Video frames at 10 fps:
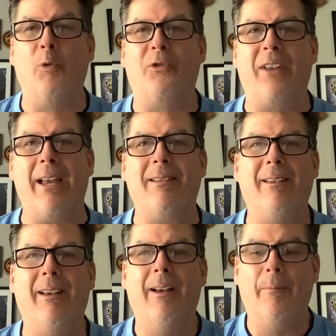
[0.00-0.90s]
State
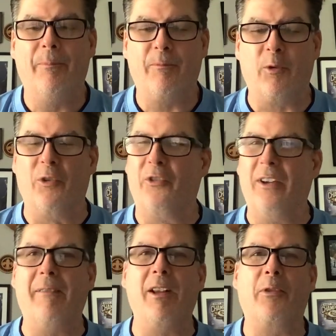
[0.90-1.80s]
versus
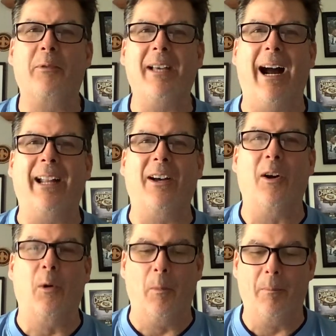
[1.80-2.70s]
7-3
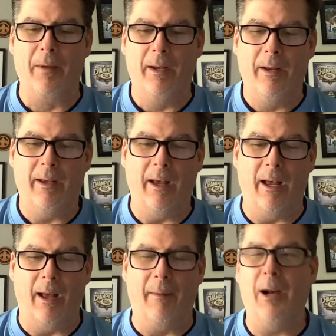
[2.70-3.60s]
Idaho.
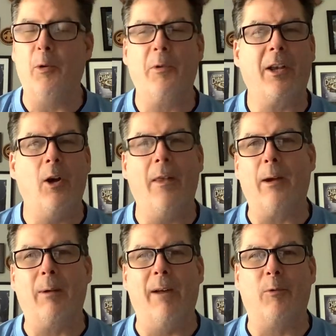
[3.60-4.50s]
I don't know what they call
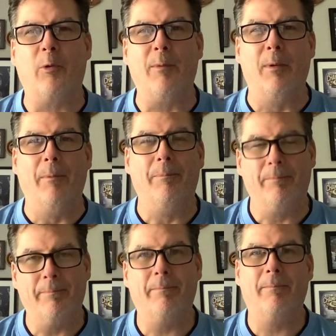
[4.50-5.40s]
that rivalry, but
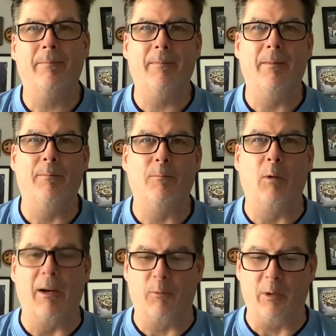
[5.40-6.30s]

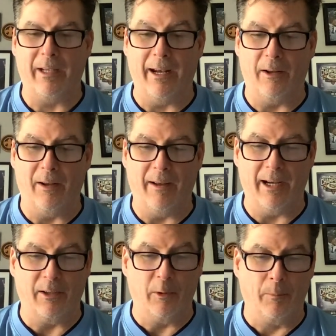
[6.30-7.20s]
rivalry now,
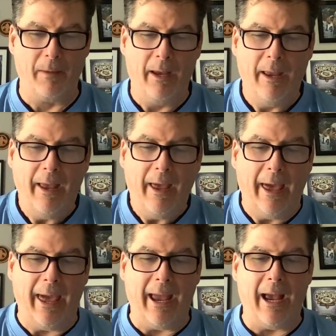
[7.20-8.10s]
Idaho.
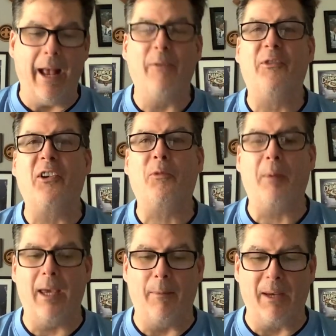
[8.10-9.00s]
And 6
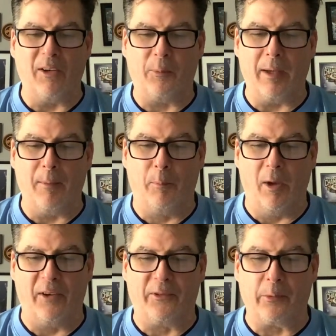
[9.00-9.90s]
p.m. ESPN
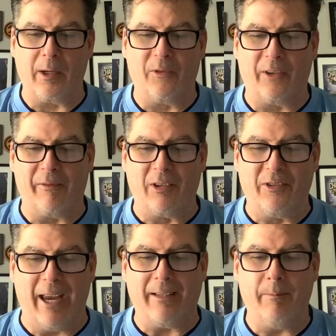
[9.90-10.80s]
Plus, 3-7
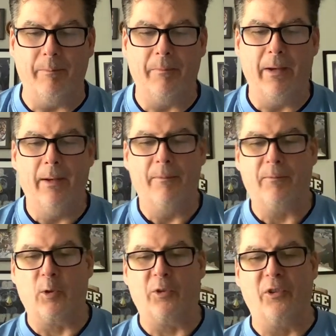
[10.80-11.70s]
Dayton
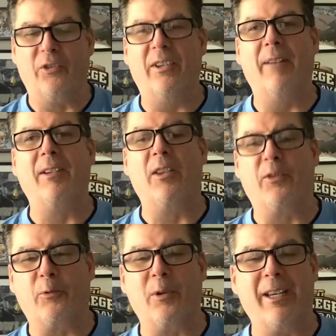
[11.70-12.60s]
versus
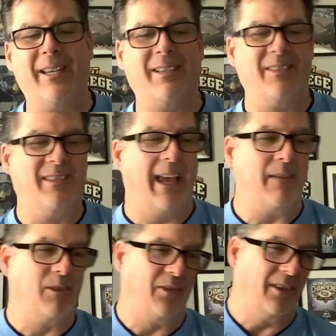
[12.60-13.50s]
7-3
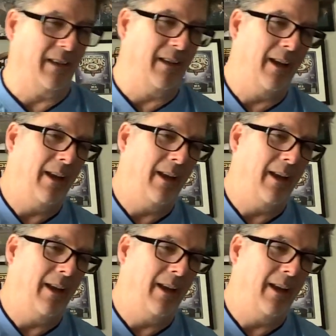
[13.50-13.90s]
Davidson.